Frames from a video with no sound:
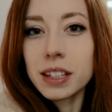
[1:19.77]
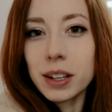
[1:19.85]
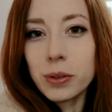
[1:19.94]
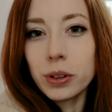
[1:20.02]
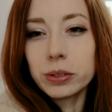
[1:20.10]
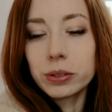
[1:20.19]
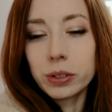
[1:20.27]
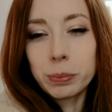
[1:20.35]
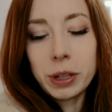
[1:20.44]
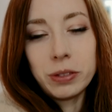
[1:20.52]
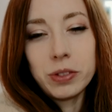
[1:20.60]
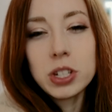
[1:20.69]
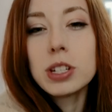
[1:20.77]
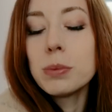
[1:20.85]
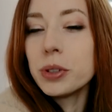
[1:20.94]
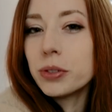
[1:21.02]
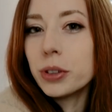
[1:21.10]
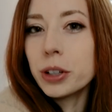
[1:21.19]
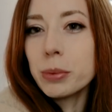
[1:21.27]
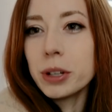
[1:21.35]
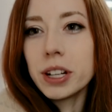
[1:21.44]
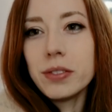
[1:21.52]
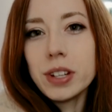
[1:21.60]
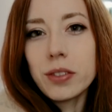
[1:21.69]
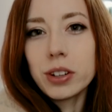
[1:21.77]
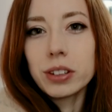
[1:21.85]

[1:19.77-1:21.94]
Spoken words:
I've been fishing before, but I've never